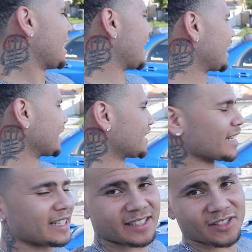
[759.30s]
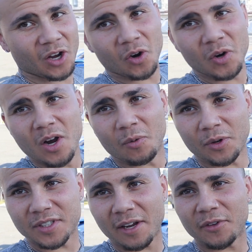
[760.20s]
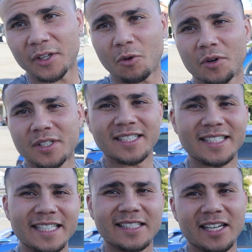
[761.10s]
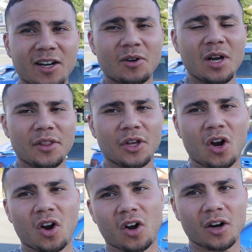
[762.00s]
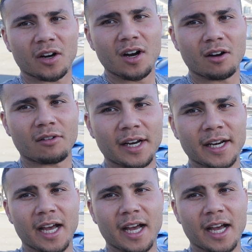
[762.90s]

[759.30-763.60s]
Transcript: And so we're definitely going to detail the car right